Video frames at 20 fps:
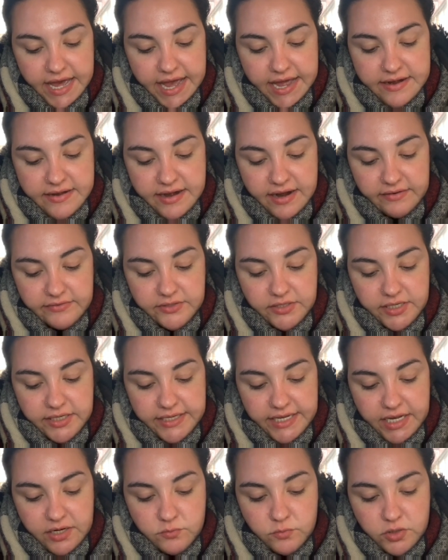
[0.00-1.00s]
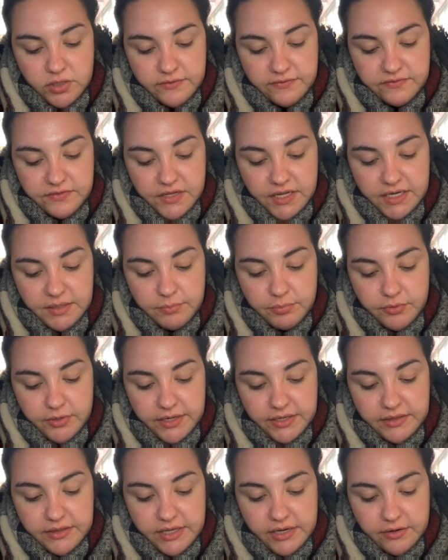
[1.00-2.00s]
and never again will a flood
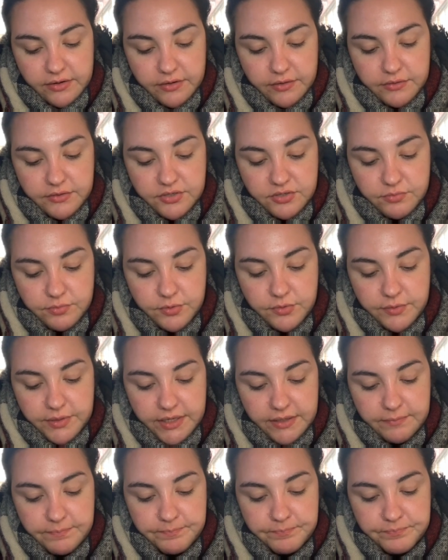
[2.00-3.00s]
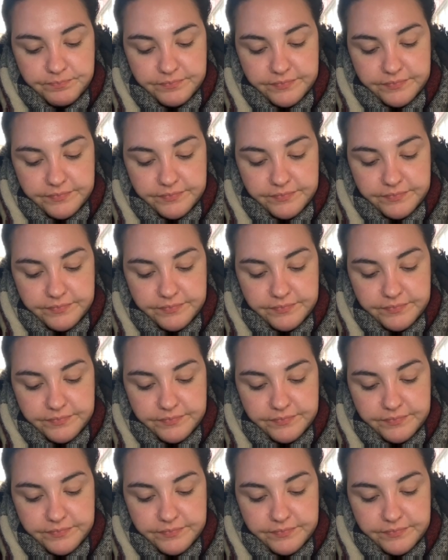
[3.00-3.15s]
bring the earth to ruin."